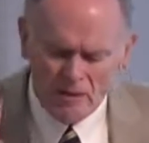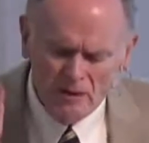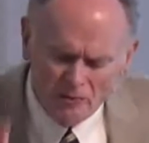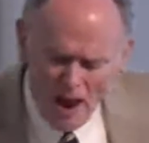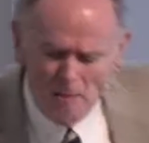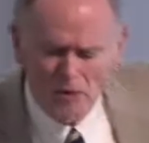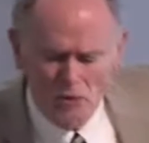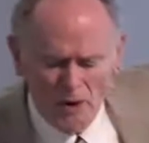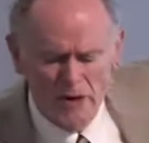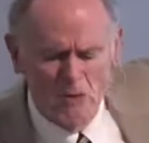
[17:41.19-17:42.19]
Chapter
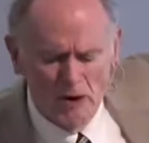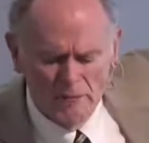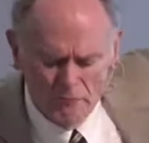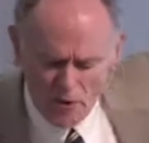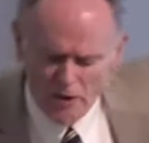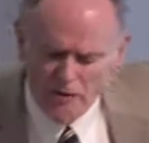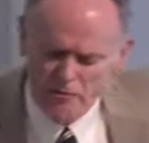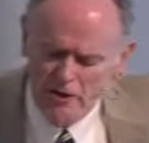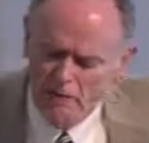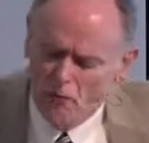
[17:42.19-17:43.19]
21,
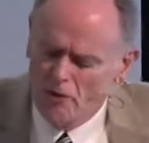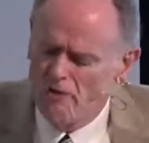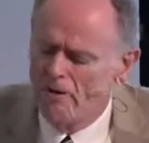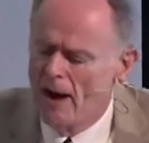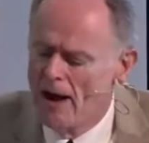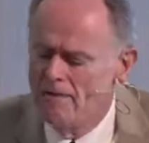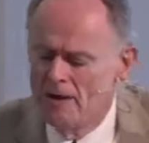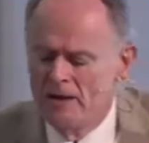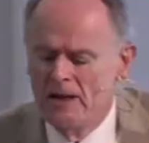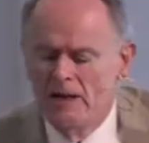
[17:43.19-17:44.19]
43 to 45
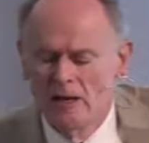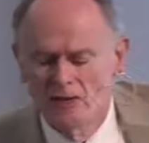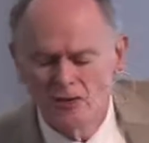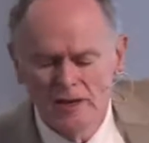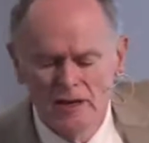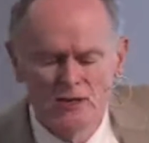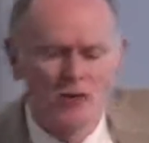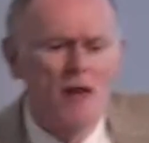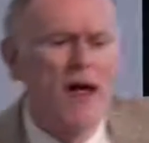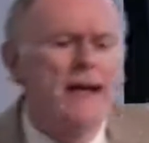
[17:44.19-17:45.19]
is
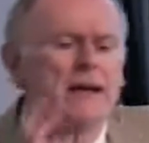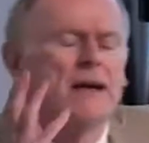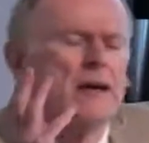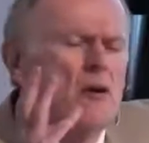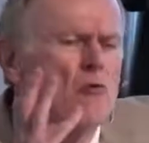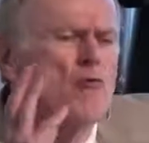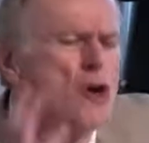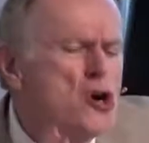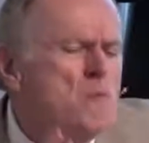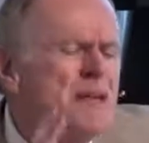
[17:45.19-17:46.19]
like
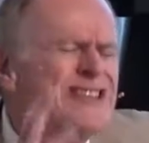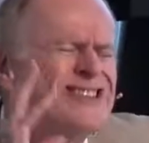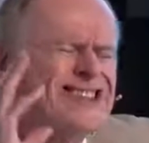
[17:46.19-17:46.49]
Romans